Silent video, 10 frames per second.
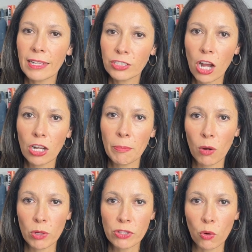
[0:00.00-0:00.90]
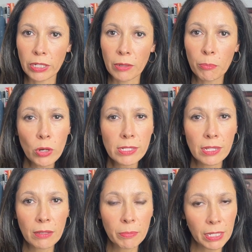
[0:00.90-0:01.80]
let's talk about what's going in
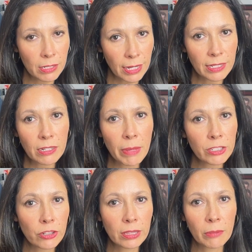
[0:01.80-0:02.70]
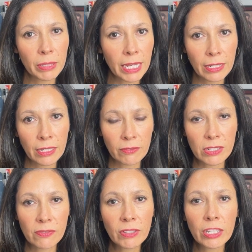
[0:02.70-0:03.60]
Boise, because I did mention at the beginning of
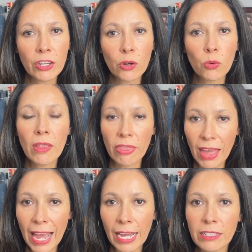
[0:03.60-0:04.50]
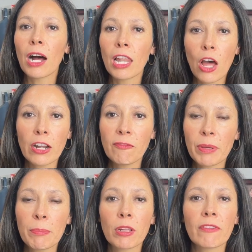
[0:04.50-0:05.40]
this video that a lot of
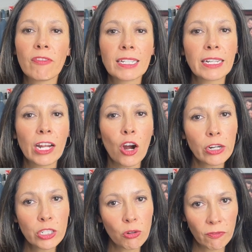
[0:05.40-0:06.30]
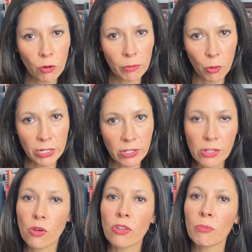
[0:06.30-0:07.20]
people are finding it hard to afford Boise,
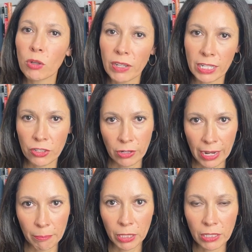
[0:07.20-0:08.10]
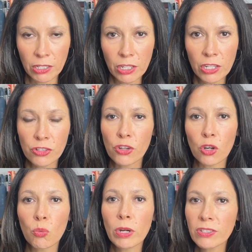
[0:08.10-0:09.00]
so they're moving into Nampa. So
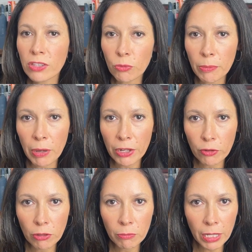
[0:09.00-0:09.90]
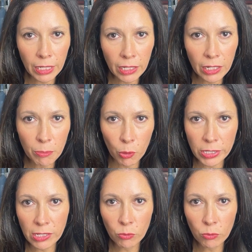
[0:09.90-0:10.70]
what does a 3-bedroom in Boise